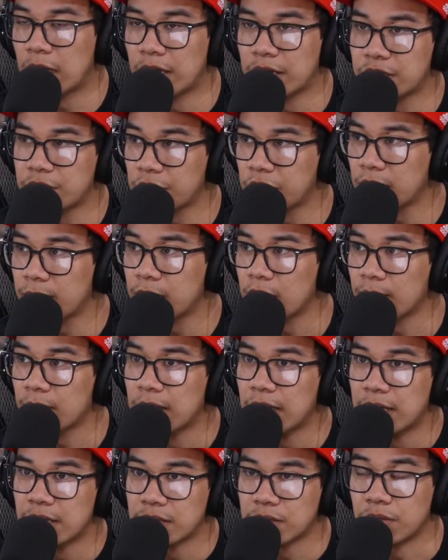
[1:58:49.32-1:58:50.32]
cheer him up.
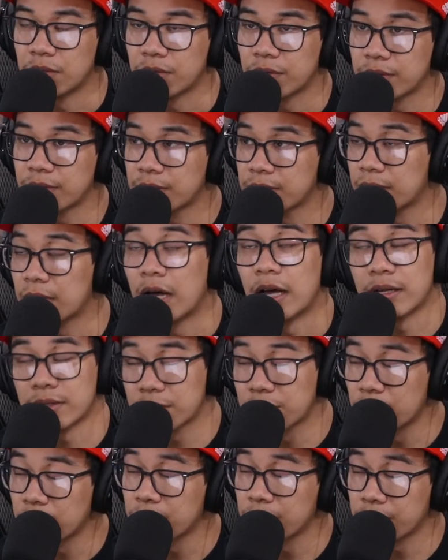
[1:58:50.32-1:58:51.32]

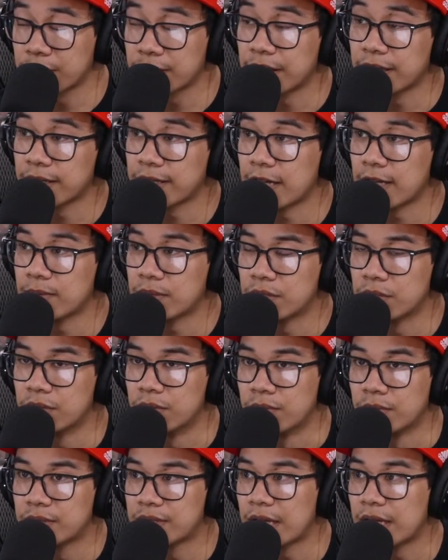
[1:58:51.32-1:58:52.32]
Shoko-san came
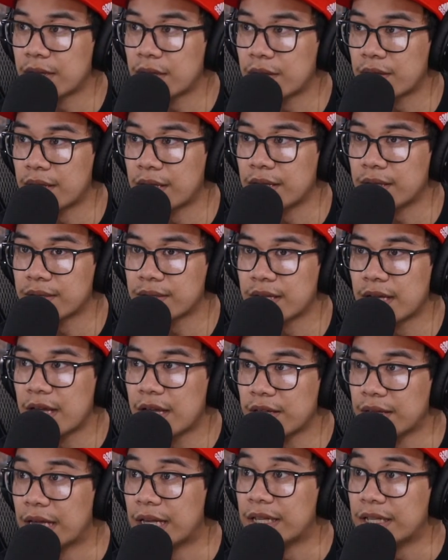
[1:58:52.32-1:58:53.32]
to say the things
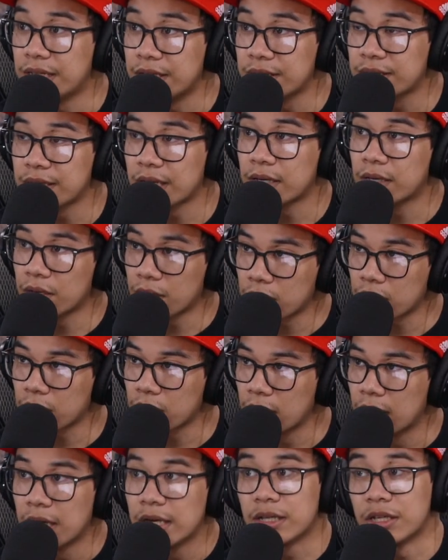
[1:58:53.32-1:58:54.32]
that he said to
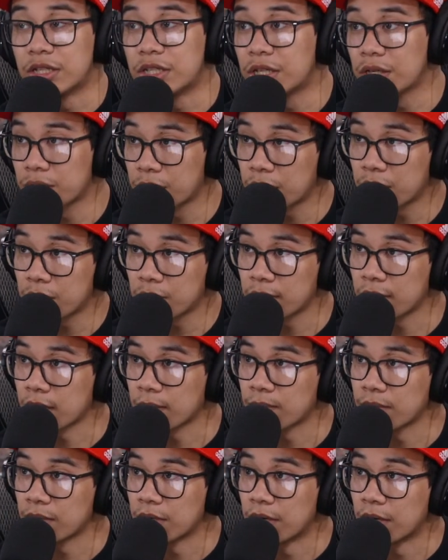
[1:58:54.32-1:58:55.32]
her to cheer her
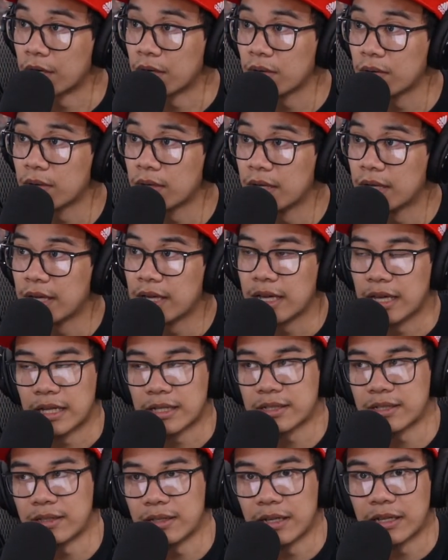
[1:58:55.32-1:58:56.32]
up, you know?
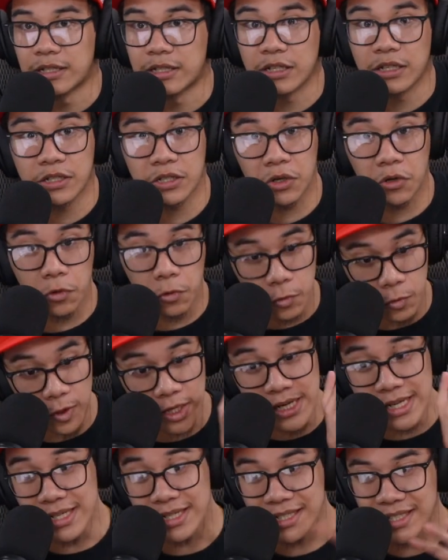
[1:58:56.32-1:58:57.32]
it's this
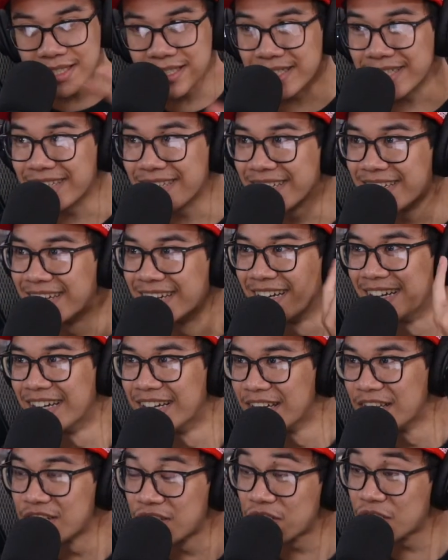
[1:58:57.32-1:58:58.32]
crazy
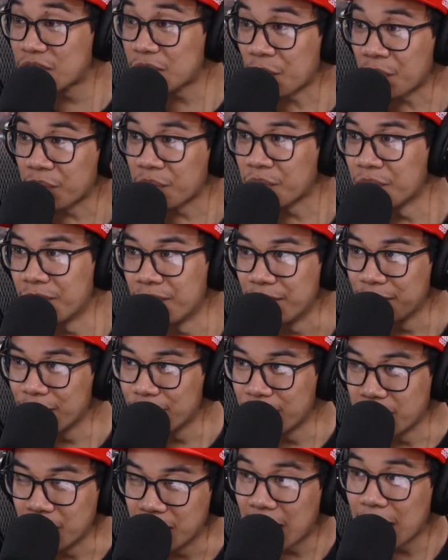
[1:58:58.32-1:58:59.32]
circle
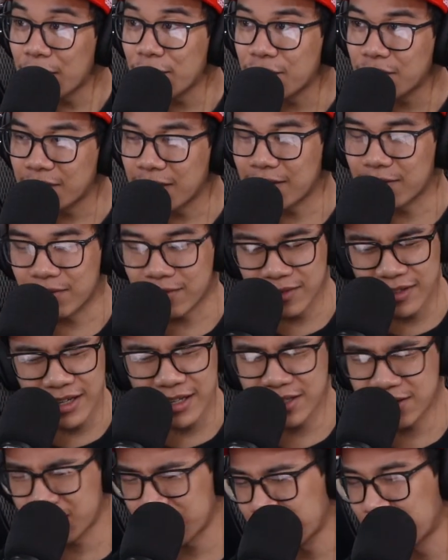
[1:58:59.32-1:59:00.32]
of life, or
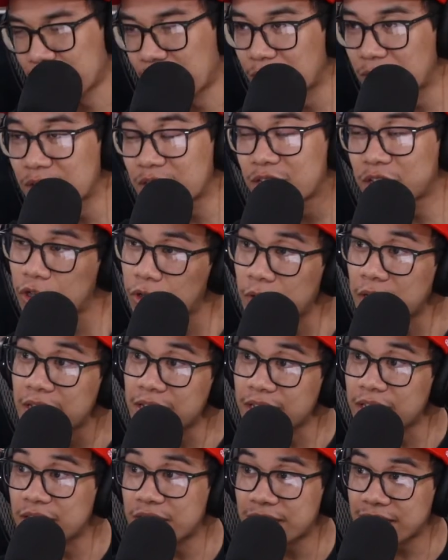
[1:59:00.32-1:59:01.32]
not circle of life, this
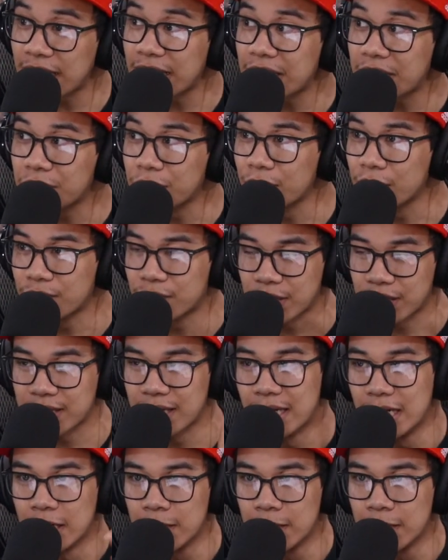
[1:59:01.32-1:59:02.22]
crazy cycle of just